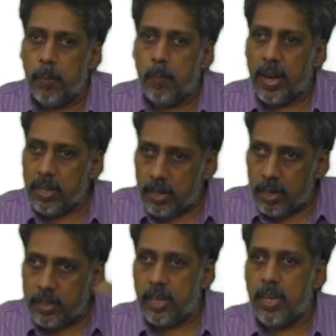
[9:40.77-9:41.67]
Yes. By
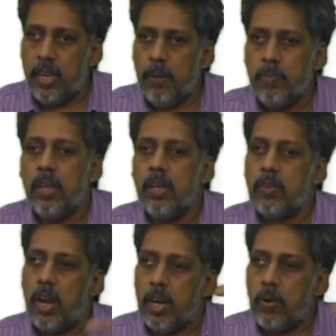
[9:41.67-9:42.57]
30,
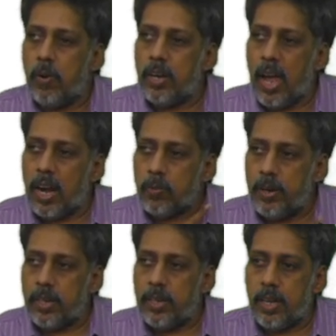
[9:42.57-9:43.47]
you'll get 1 lakh
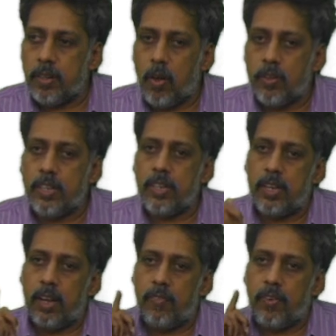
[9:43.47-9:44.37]

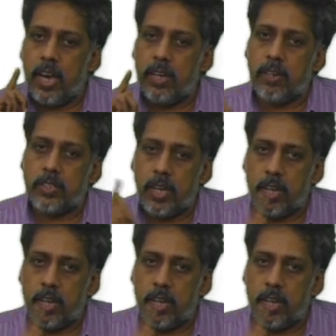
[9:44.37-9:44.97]
29,500 shares.